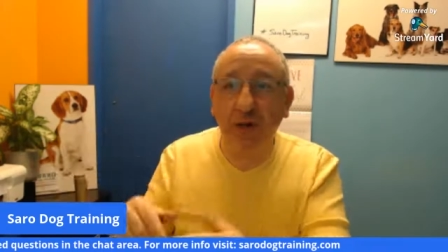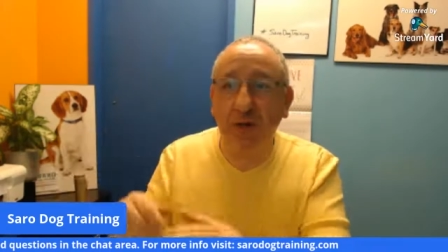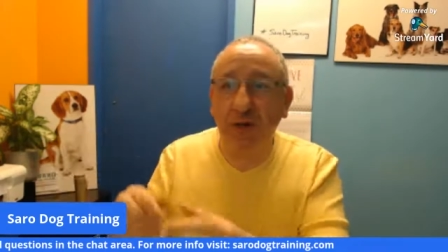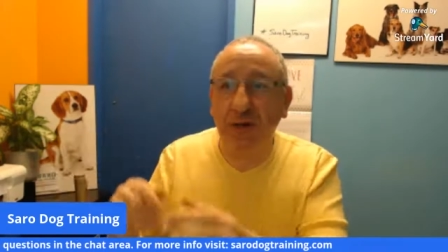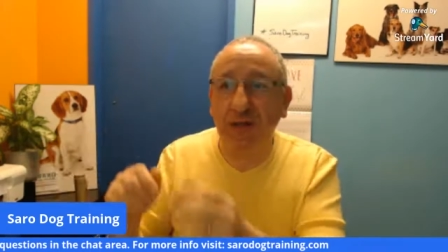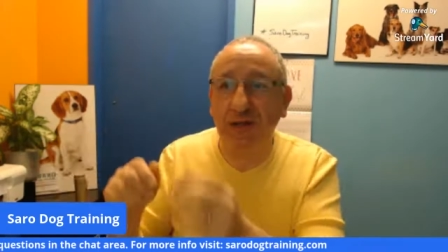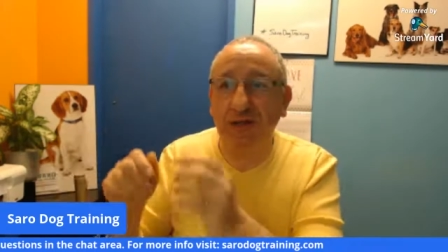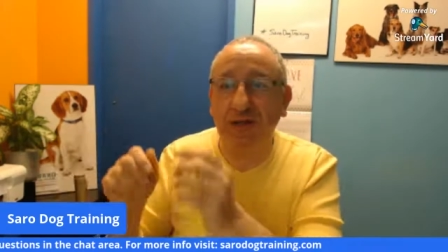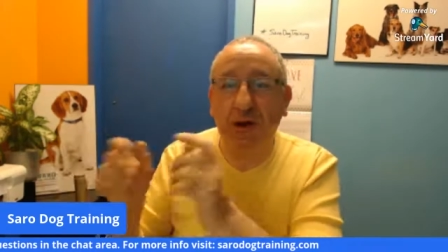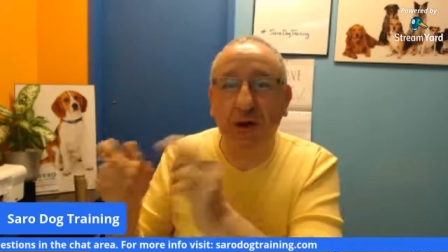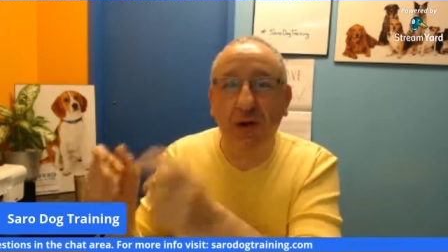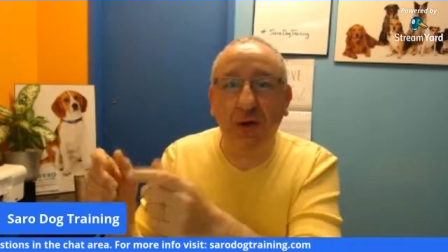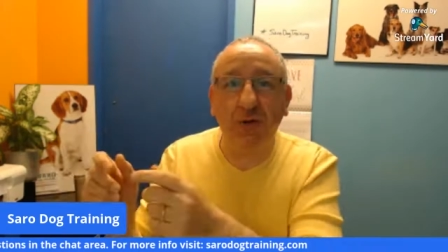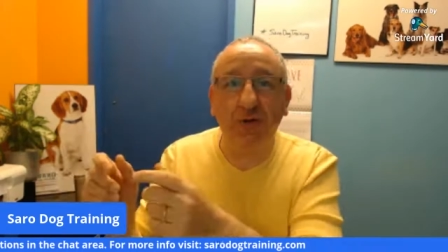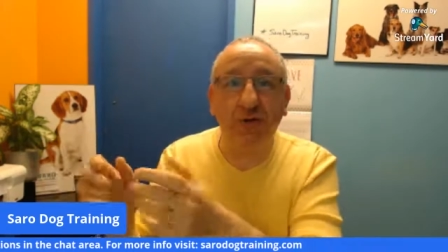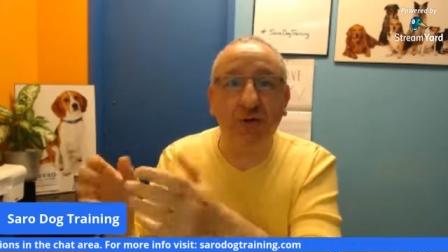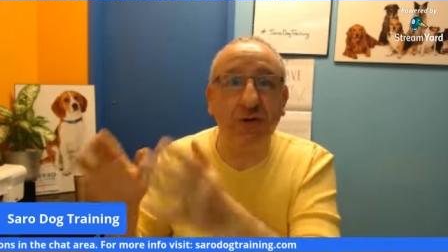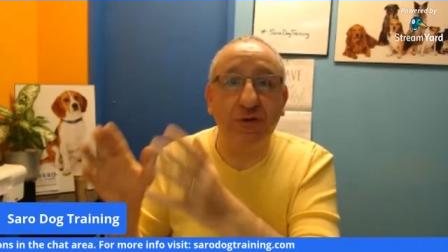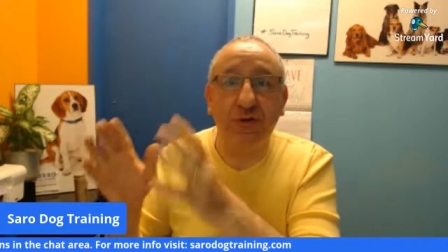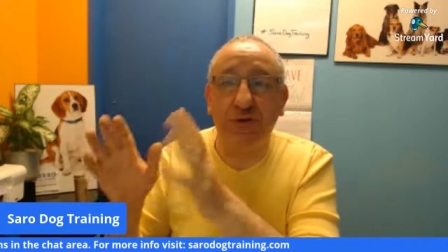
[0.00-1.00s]
a dog who
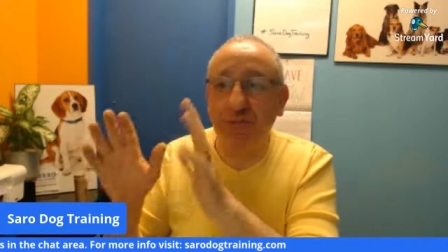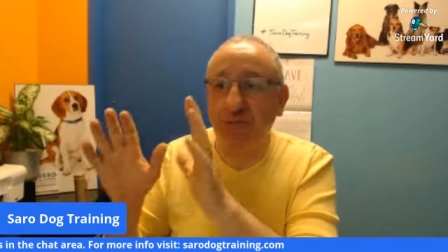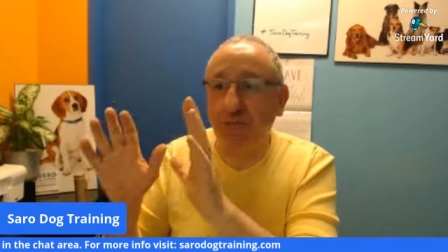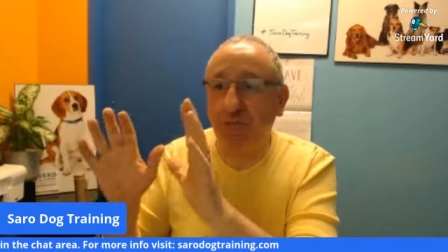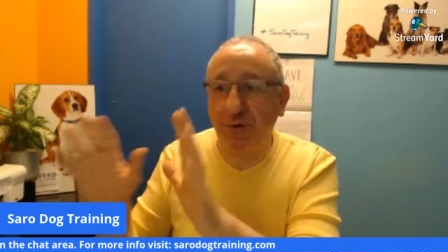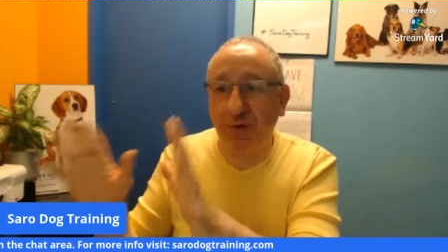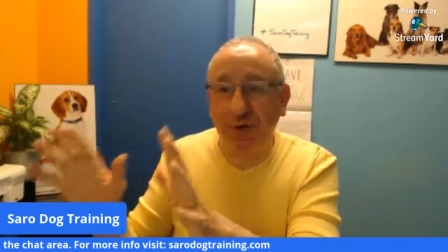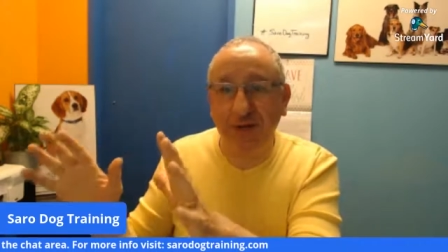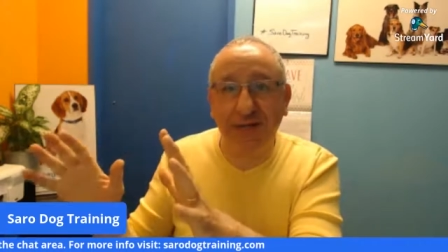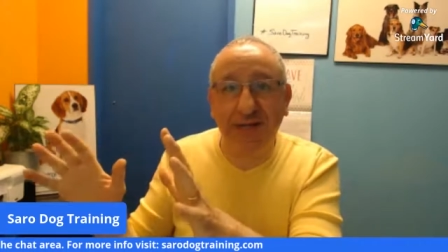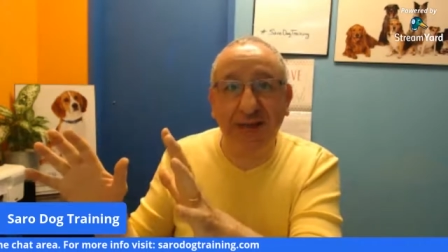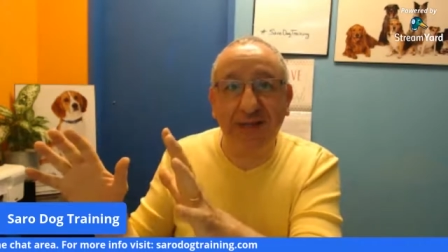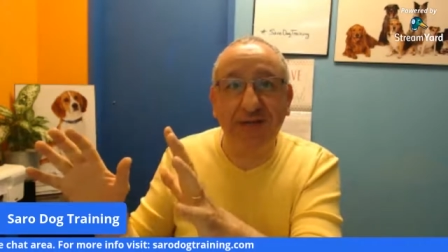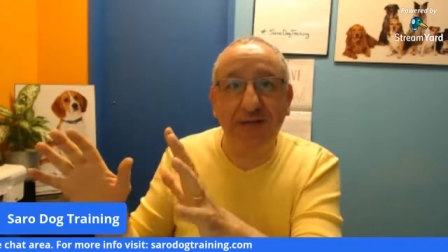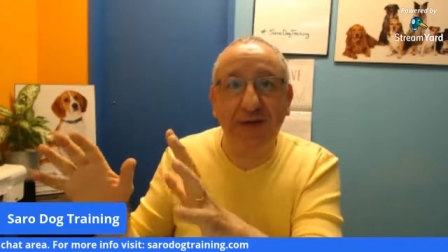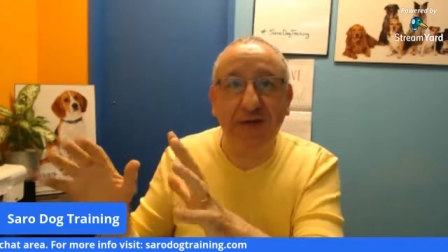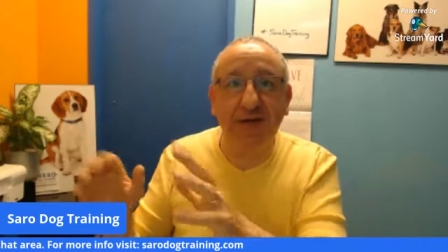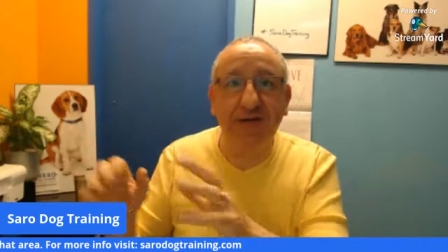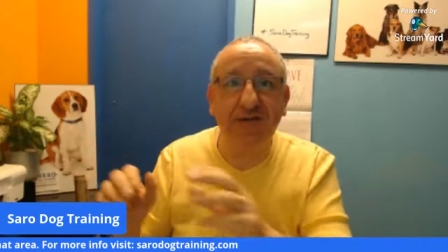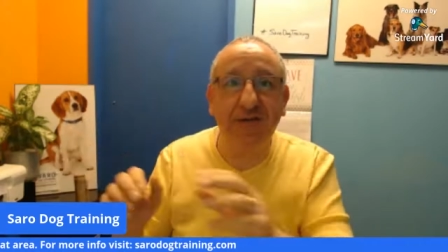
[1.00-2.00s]
could protect
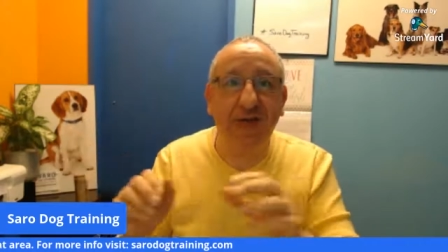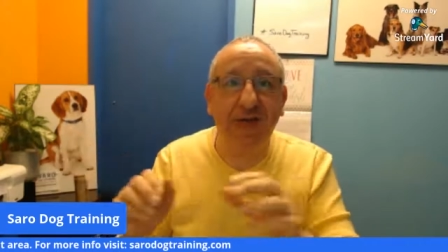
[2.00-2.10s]
us,